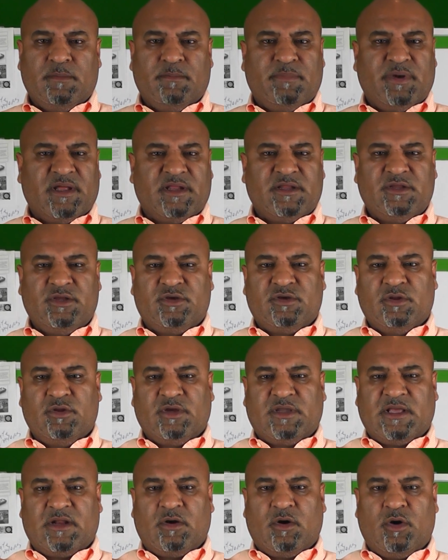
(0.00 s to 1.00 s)
but you could
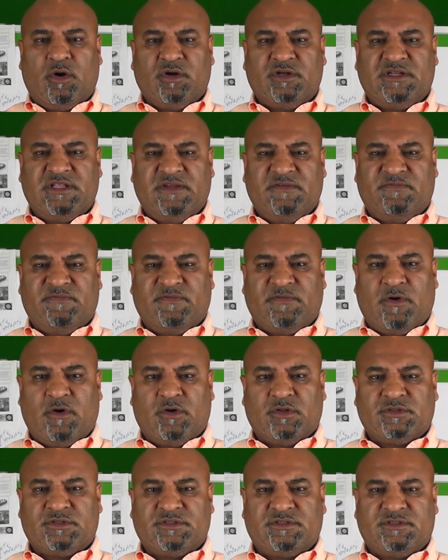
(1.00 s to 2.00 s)
look at all
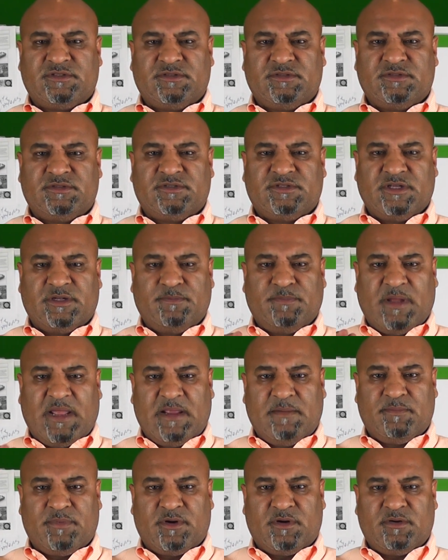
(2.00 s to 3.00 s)
defaulted
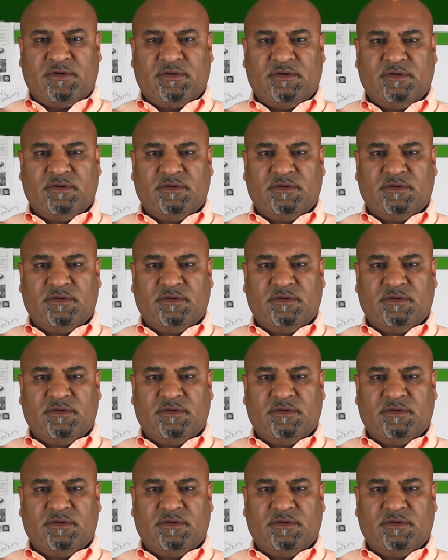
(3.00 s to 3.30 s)
paper.